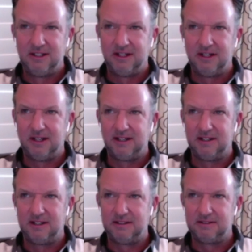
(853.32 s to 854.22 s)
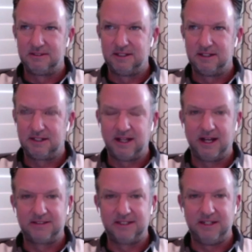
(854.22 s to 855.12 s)
uh, uh,
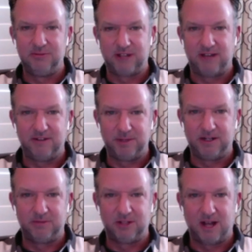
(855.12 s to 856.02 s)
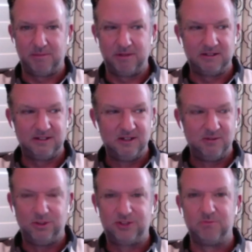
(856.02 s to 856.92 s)
class, and he was having to pick up topics
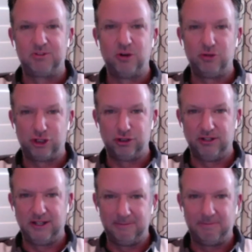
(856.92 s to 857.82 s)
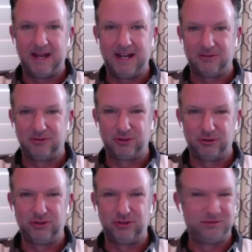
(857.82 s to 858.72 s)
with some social impact or
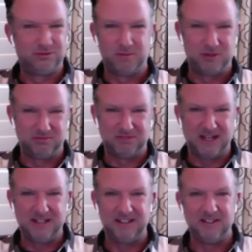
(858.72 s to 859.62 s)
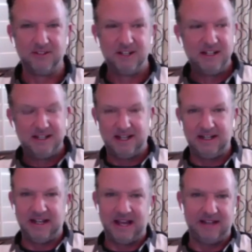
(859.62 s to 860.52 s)
social disruption kind of deal and
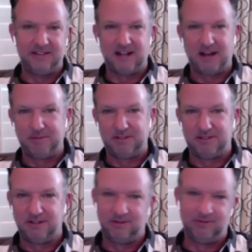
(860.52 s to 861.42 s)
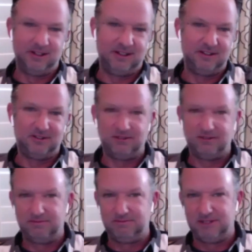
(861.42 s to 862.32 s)
he had the topics that were related
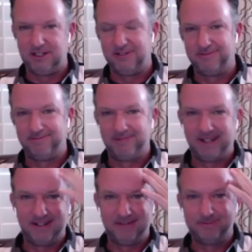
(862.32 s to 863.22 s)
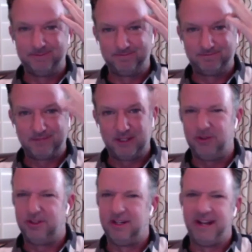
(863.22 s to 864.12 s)
to you know um,
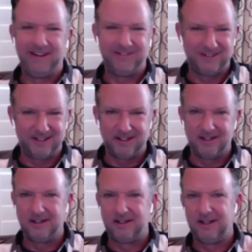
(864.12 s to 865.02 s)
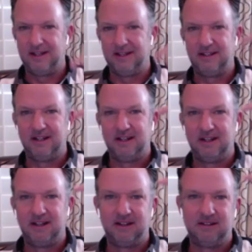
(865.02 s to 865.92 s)
euthanasia and
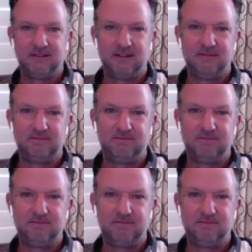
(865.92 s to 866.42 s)
uh, uh,